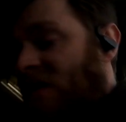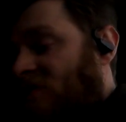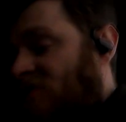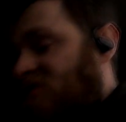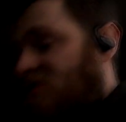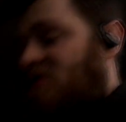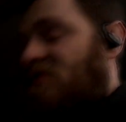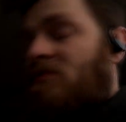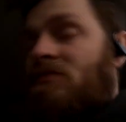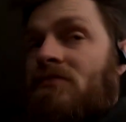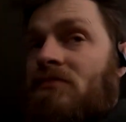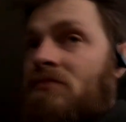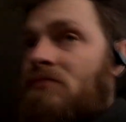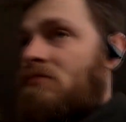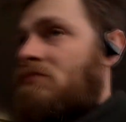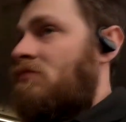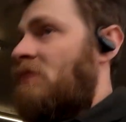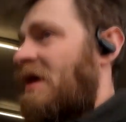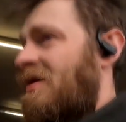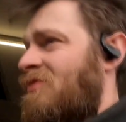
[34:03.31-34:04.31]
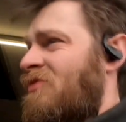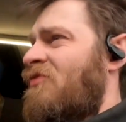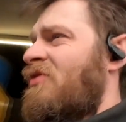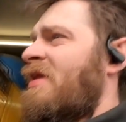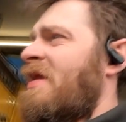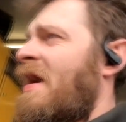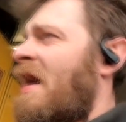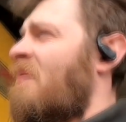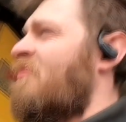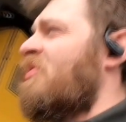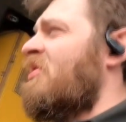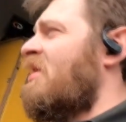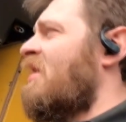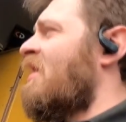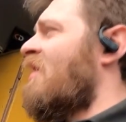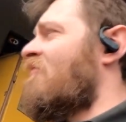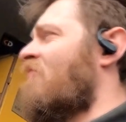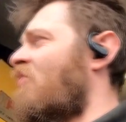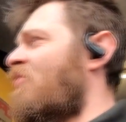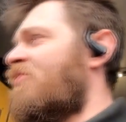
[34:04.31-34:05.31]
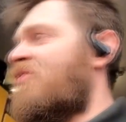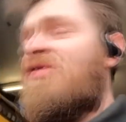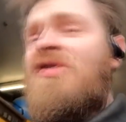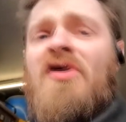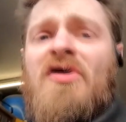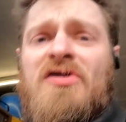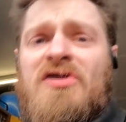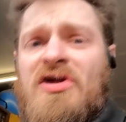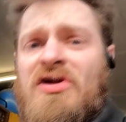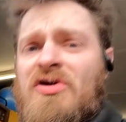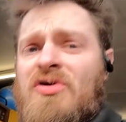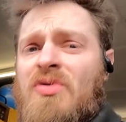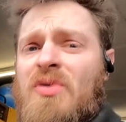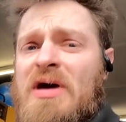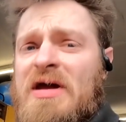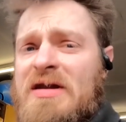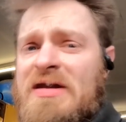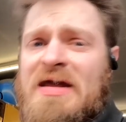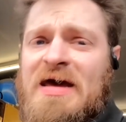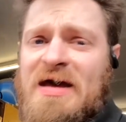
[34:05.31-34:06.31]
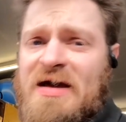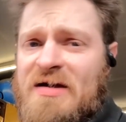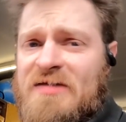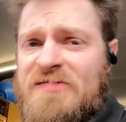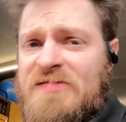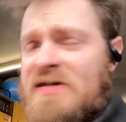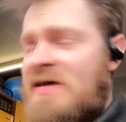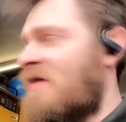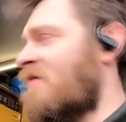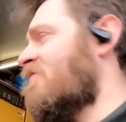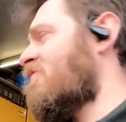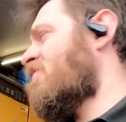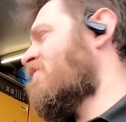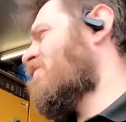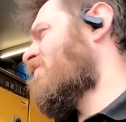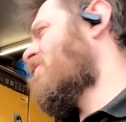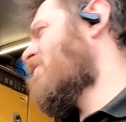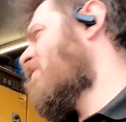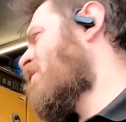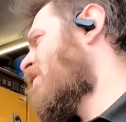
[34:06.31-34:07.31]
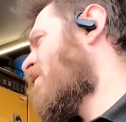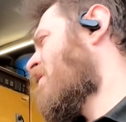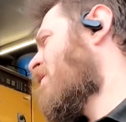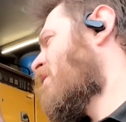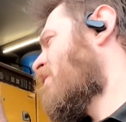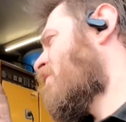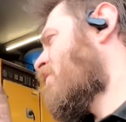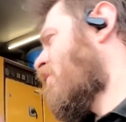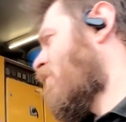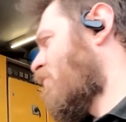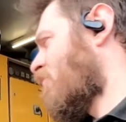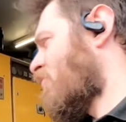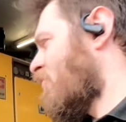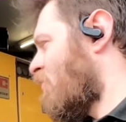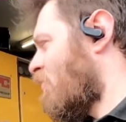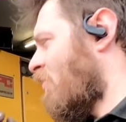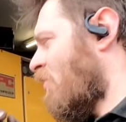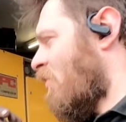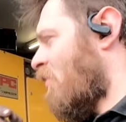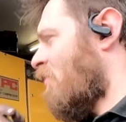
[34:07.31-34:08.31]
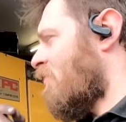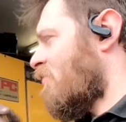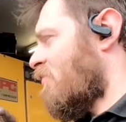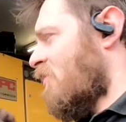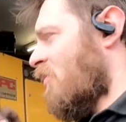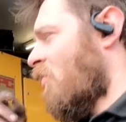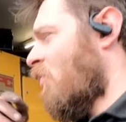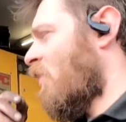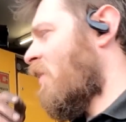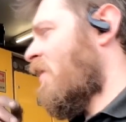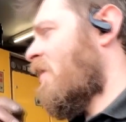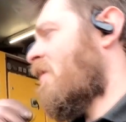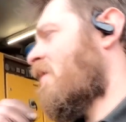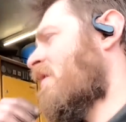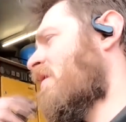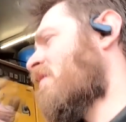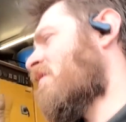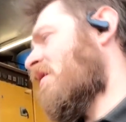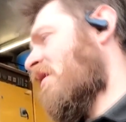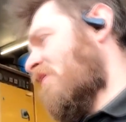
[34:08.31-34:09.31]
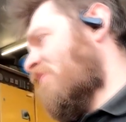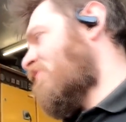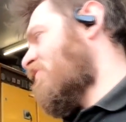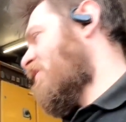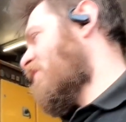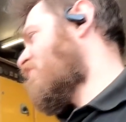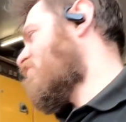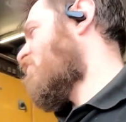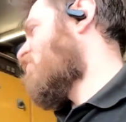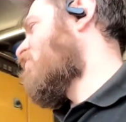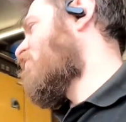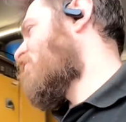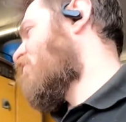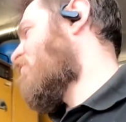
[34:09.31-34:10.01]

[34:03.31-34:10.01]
Is make me really happy. I've also got new in-date steers, or newer in-date steers on the